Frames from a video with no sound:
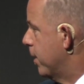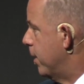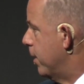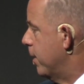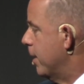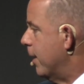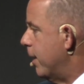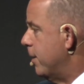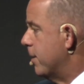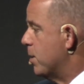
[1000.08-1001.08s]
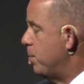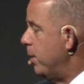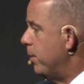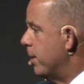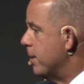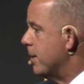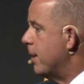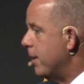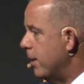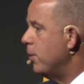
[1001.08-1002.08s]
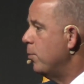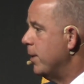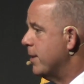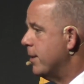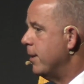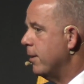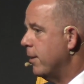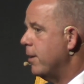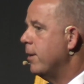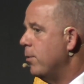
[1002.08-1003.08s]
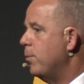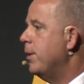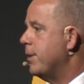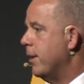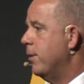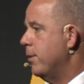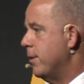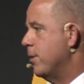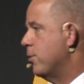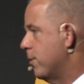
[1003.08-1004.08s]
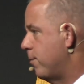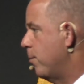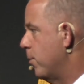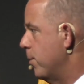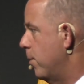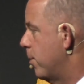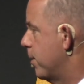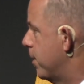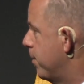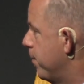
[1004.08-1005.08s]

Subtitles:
Yeah, get experience, and then you will see, and you will take your decisions from what you learned.